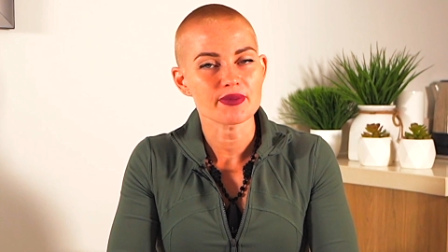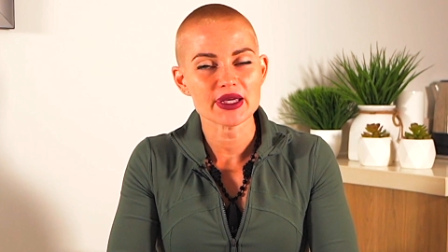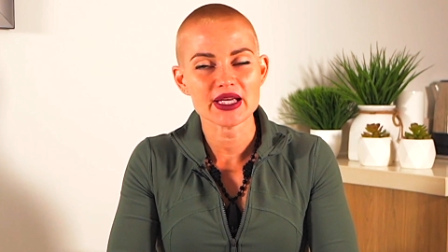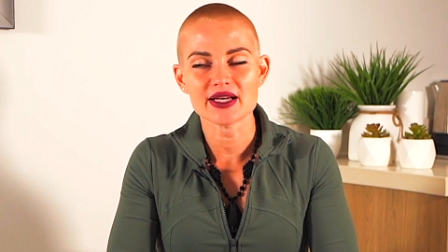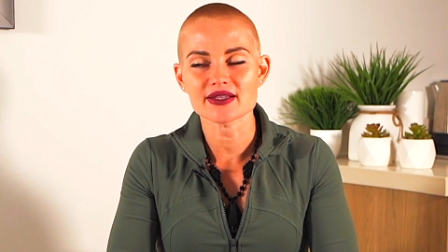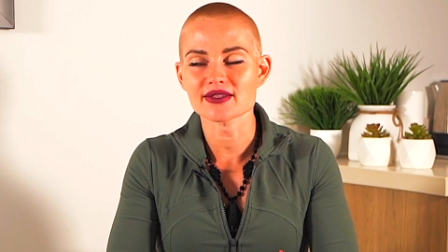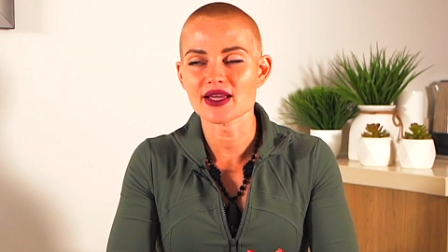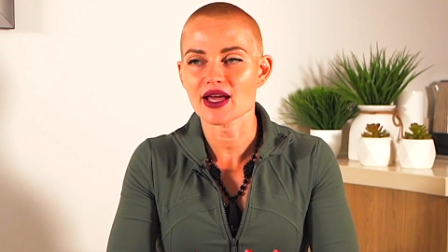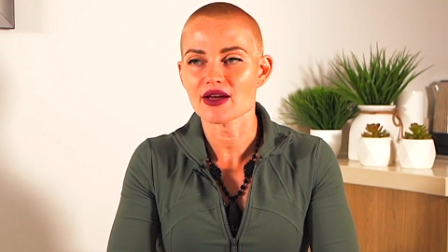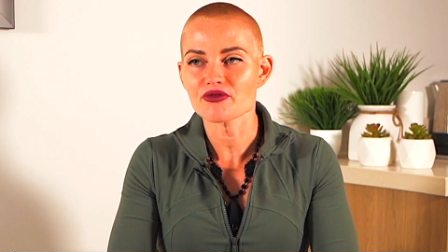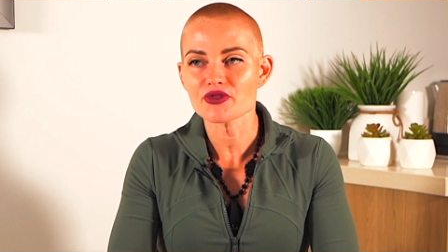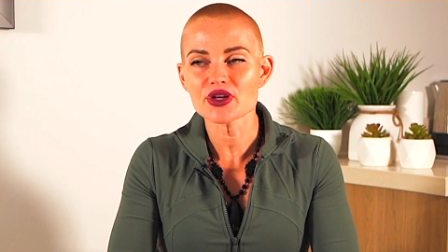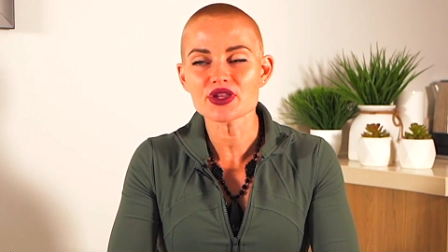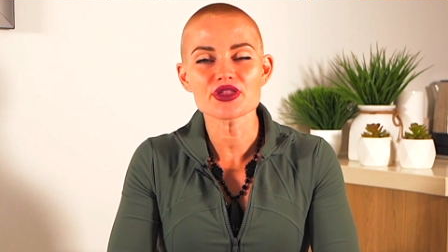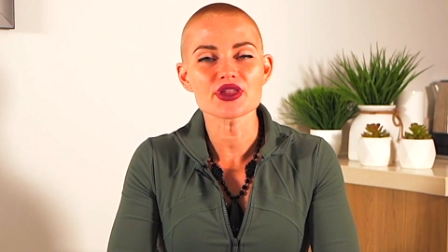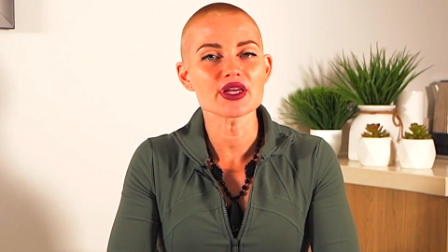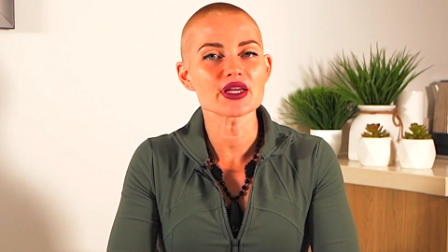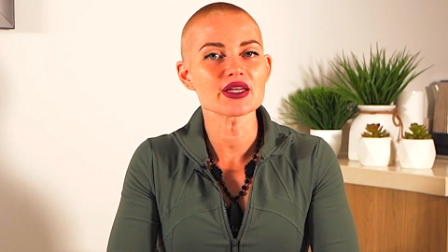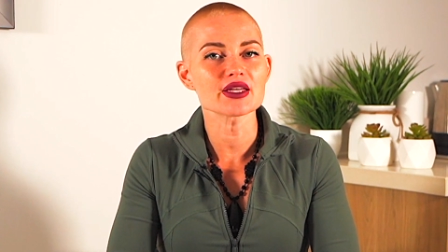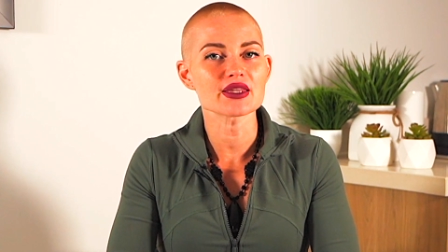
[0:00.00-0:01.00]
Because
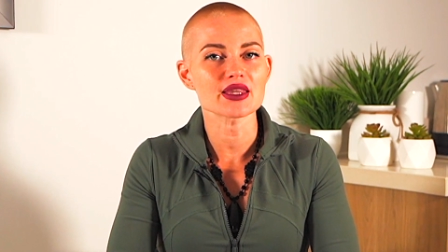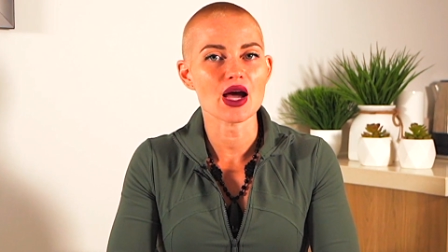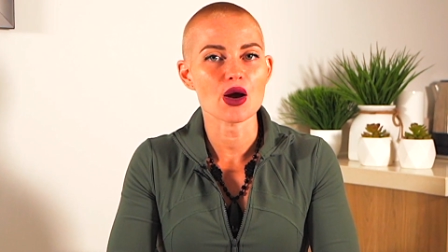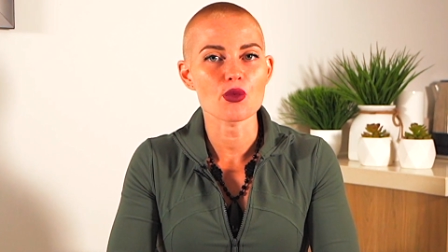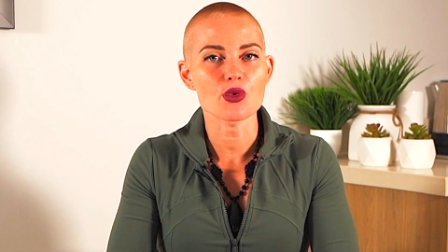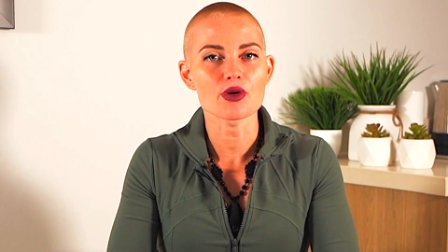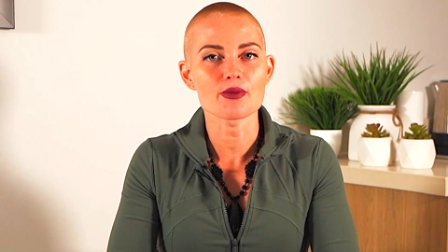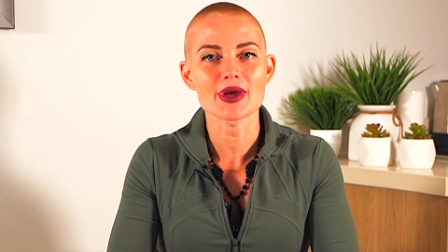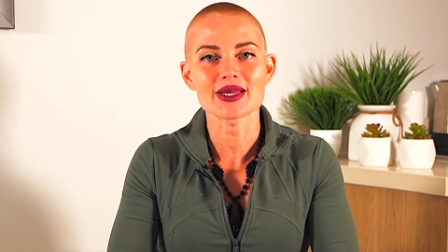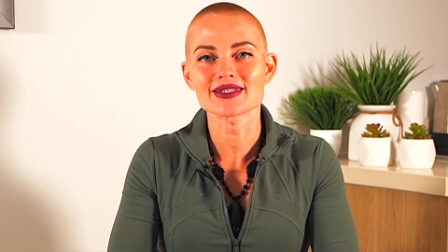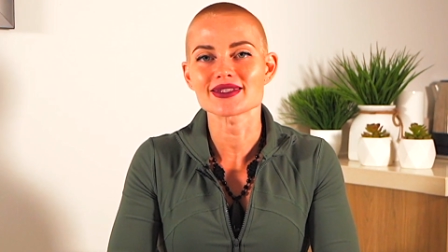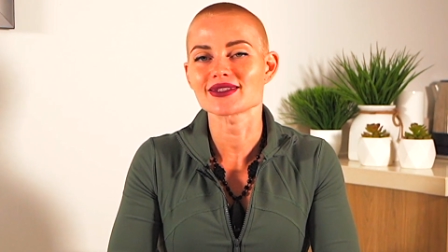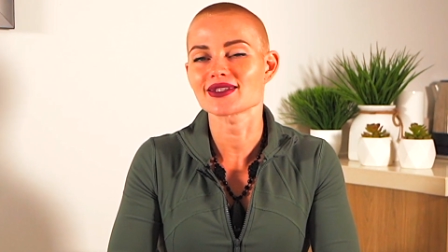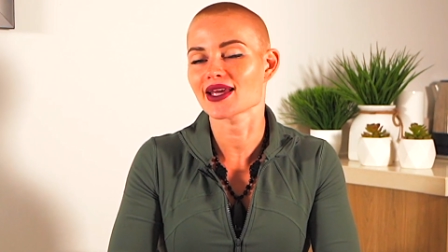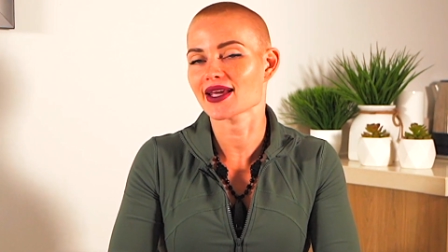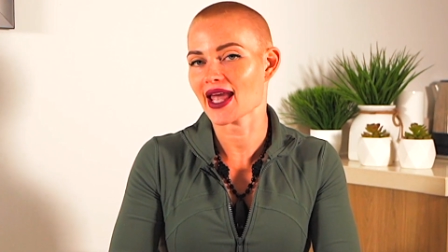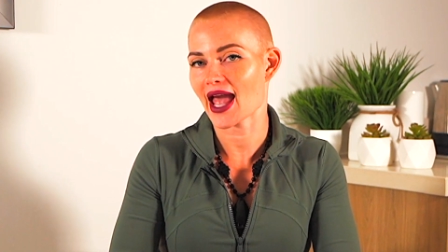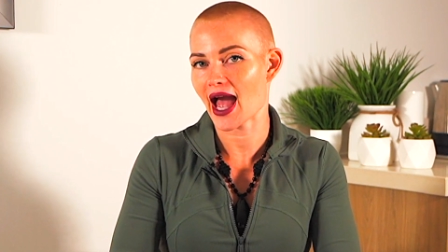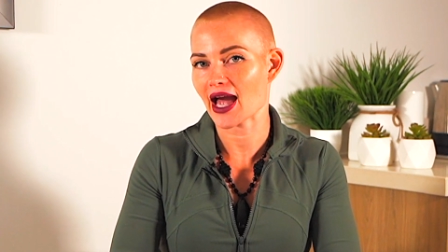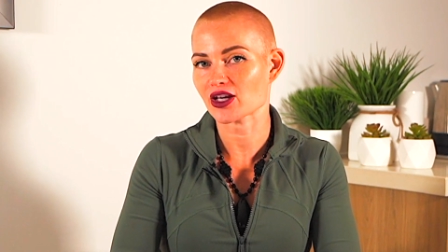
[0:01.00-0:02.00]
everything that we're meant to
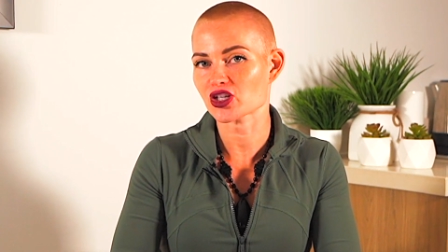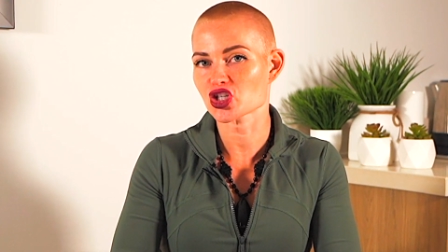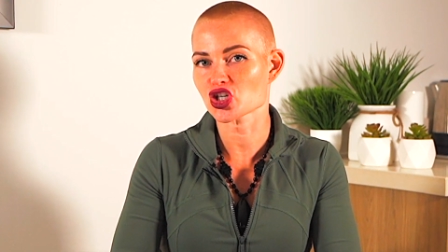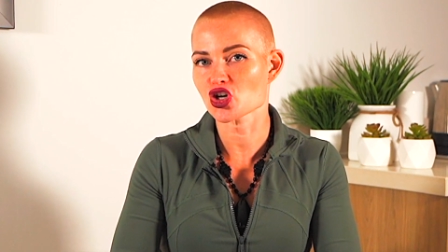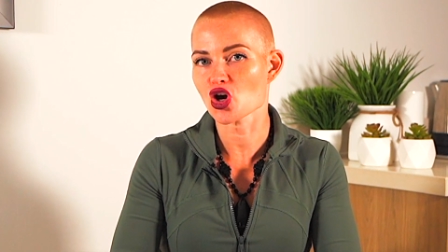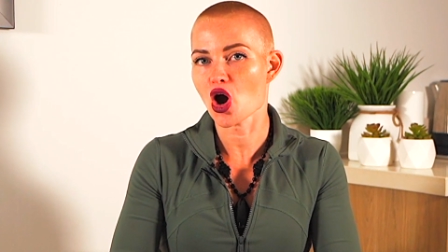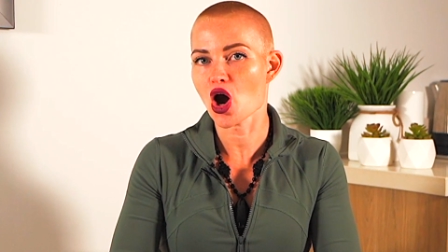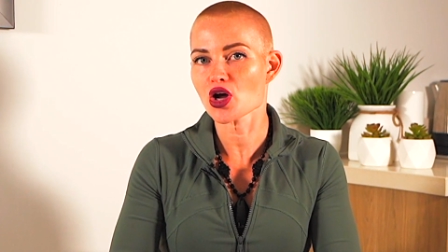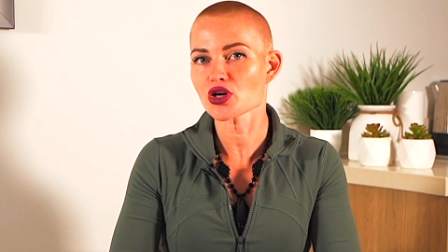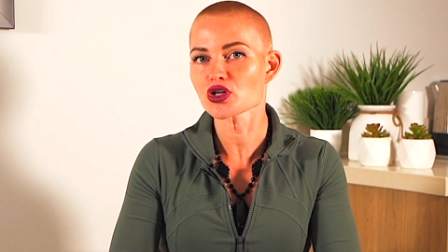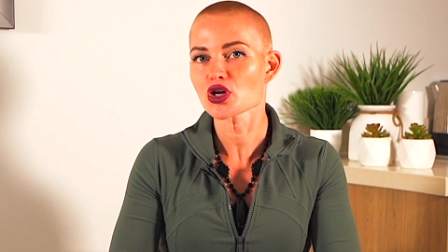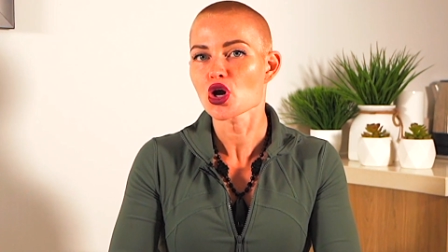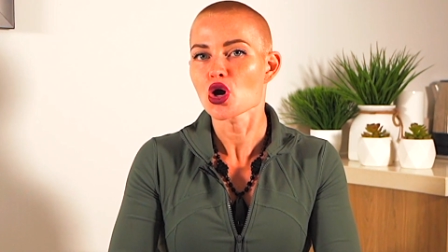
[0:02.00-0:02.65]
take action on